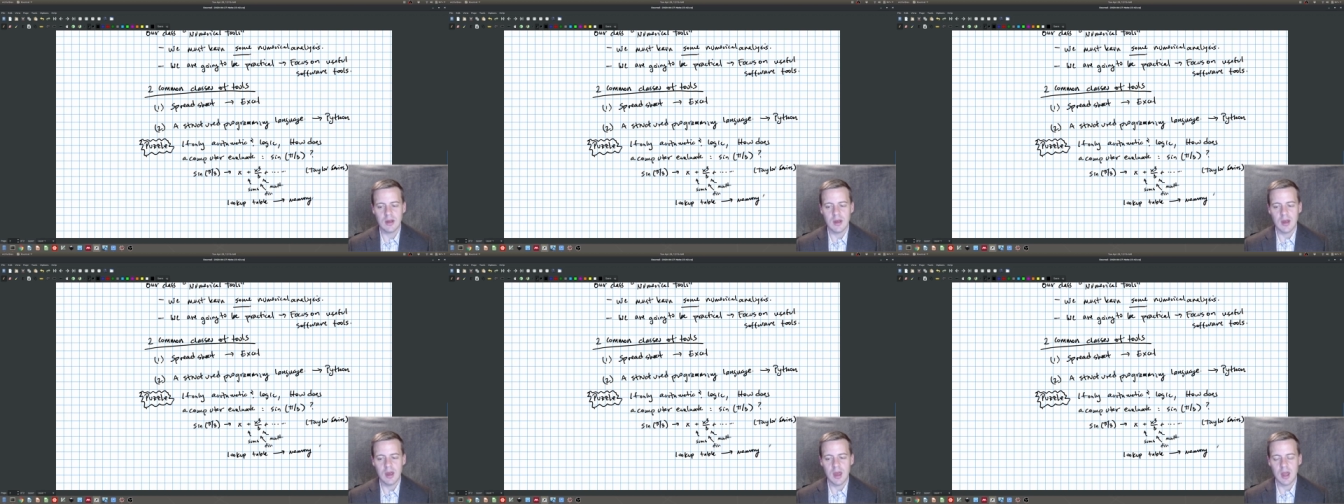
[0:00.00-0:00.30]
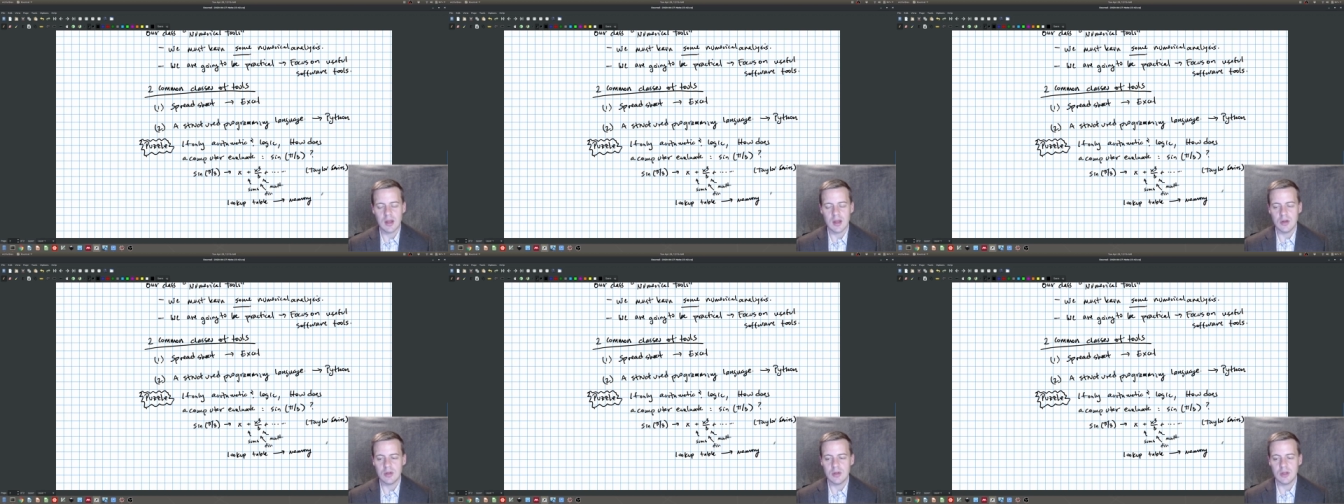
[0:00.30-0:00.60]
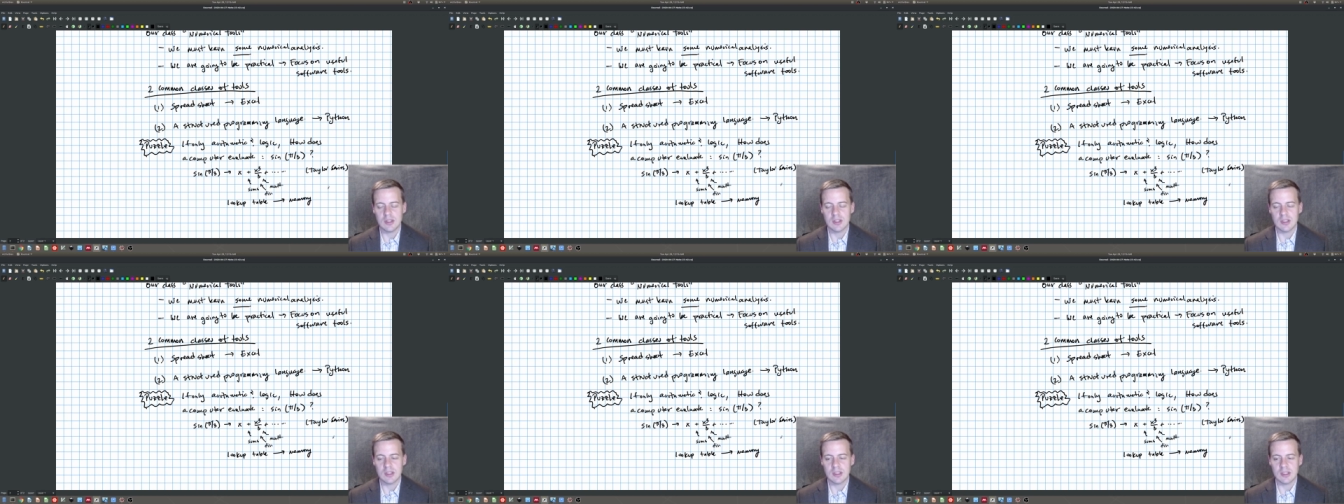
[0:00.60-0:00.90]
and you
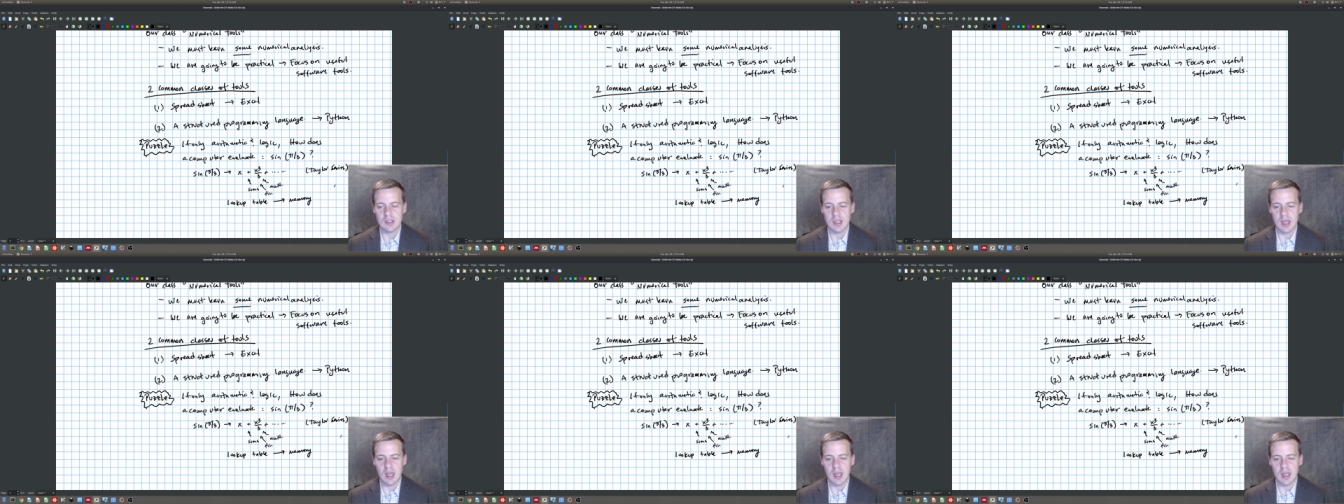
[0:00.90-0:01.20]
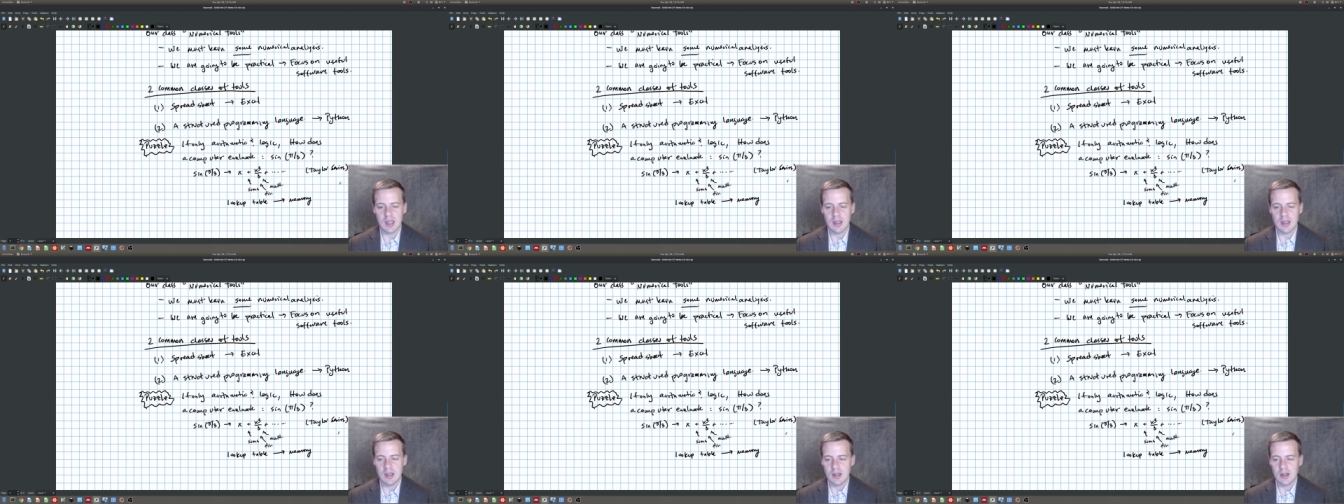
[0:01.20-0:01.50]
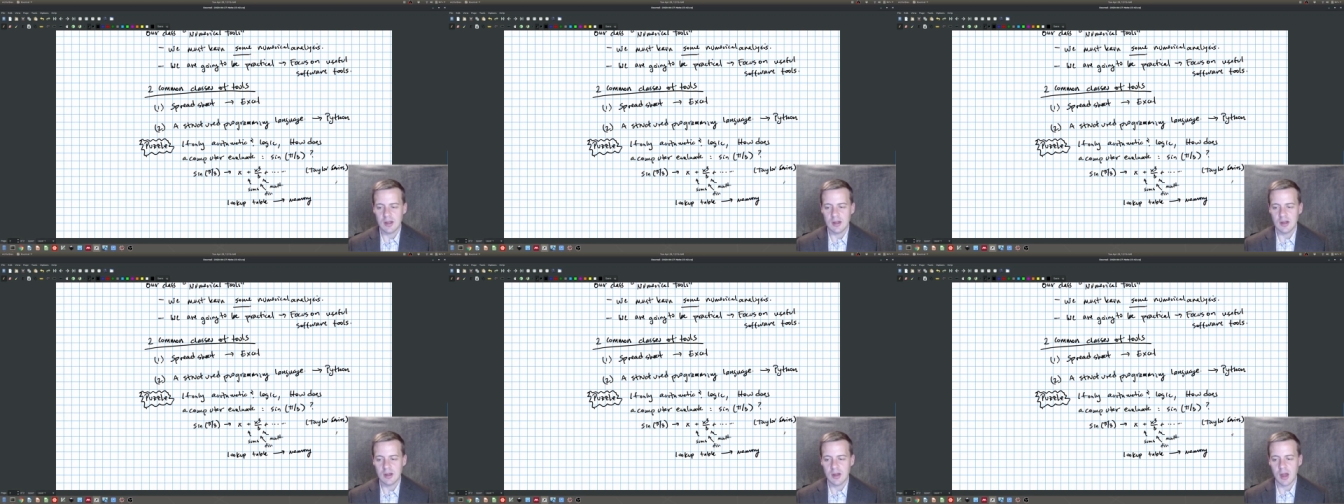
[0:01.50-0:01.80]
just say,
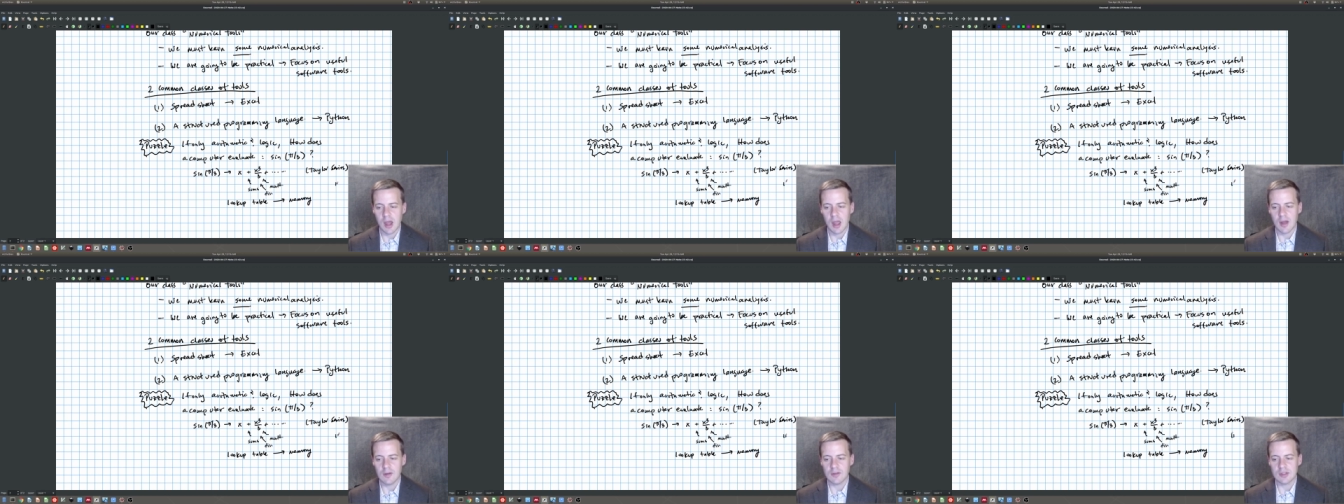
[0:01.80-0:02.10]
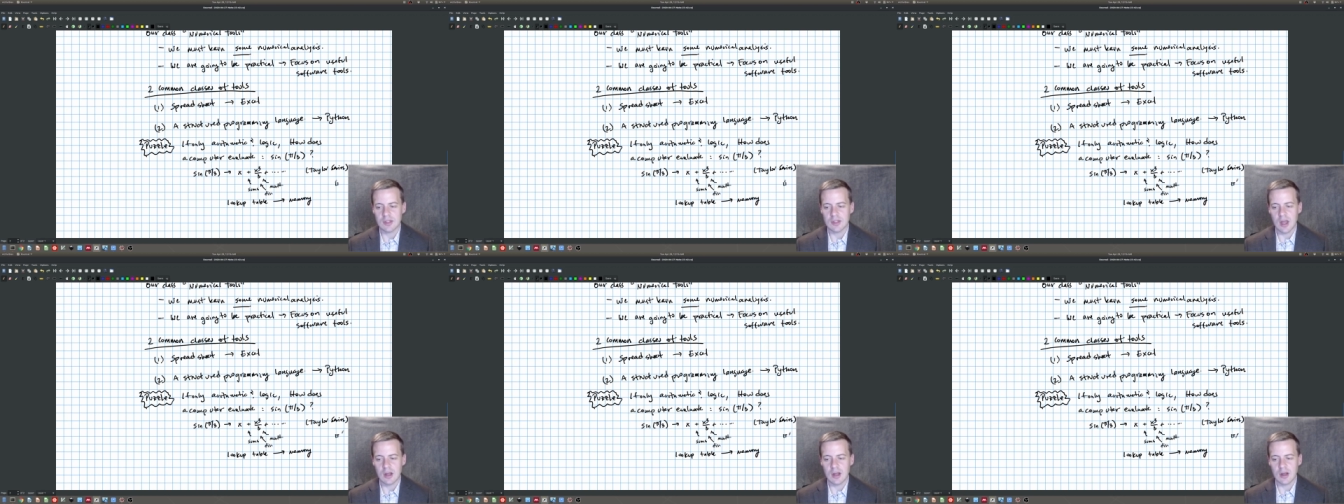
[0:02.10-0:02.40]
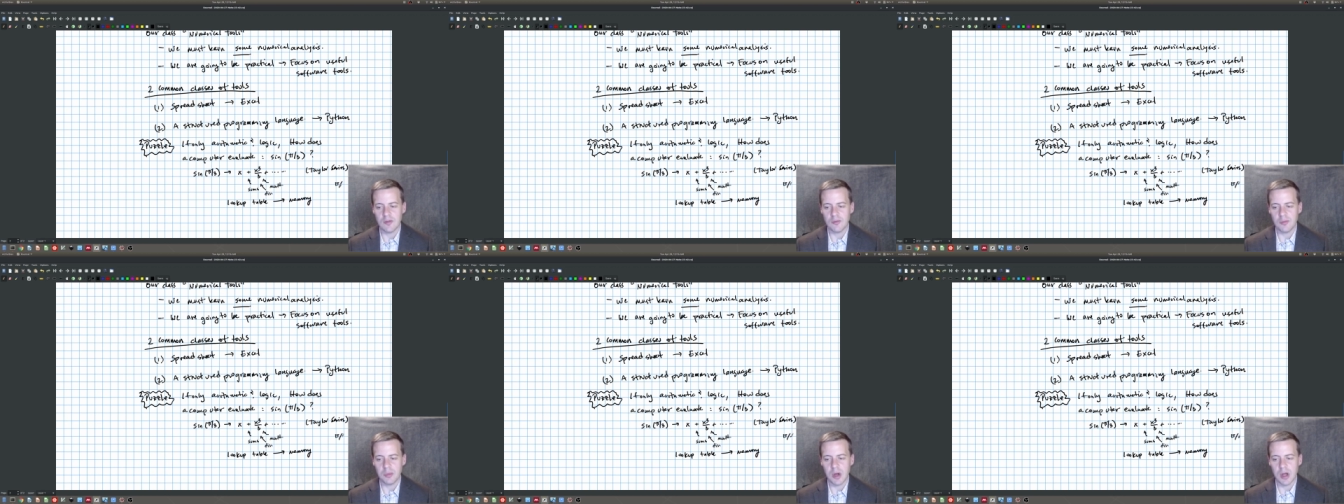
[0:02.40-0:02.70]
I have sine
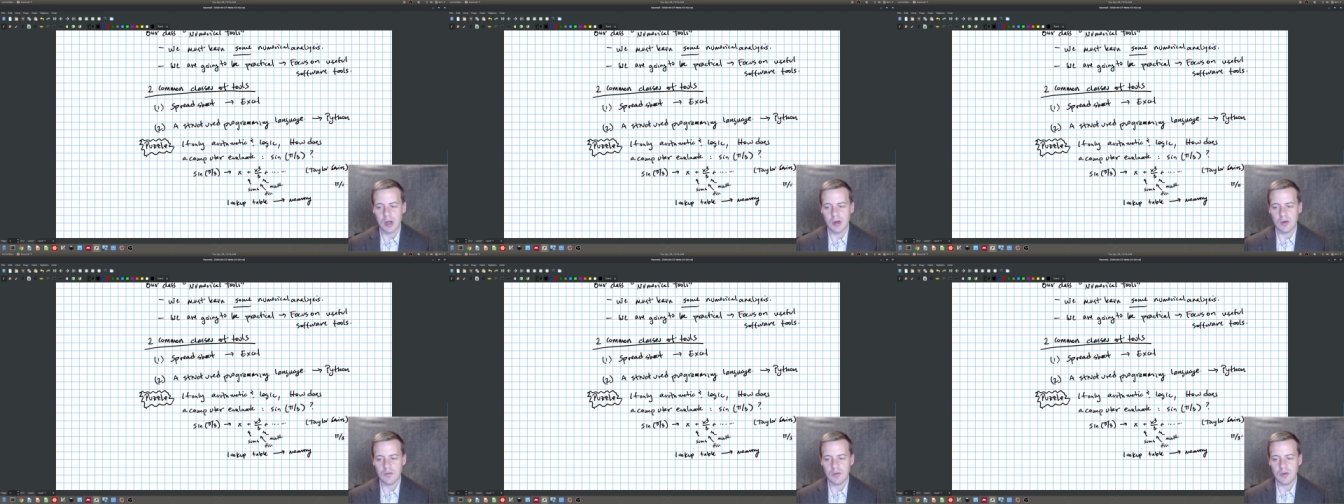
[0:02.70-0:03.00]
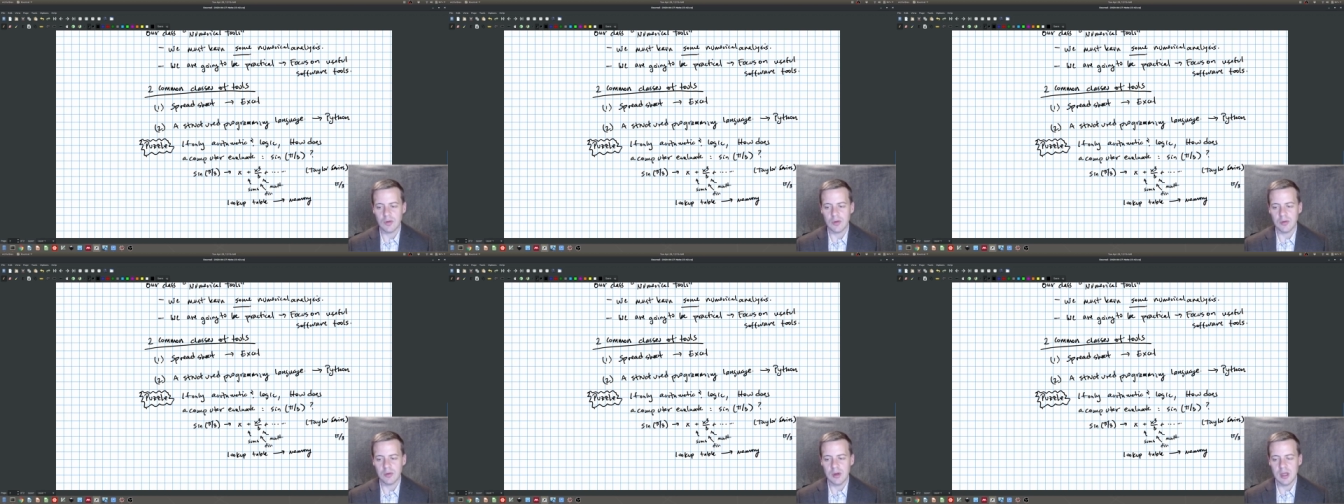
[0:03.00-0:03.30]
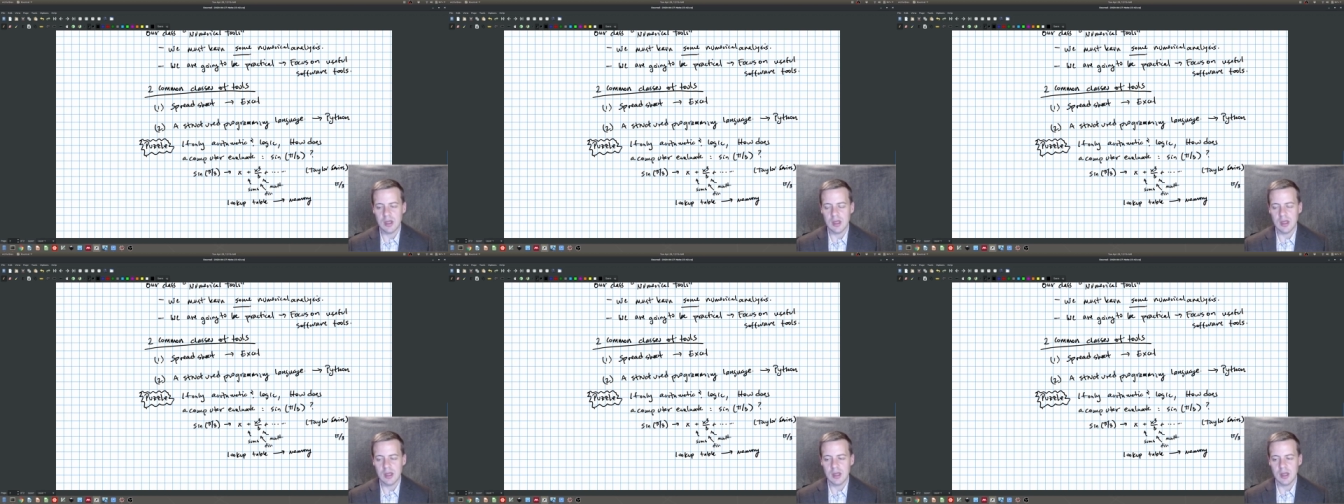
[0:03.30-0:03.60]
of pi over
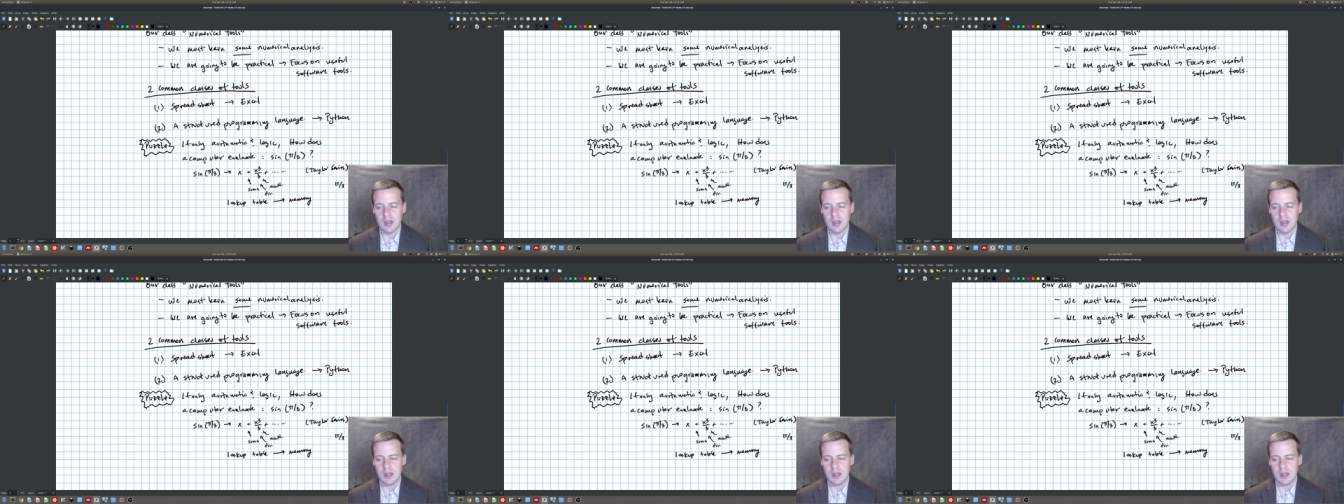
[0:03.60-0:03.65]
3.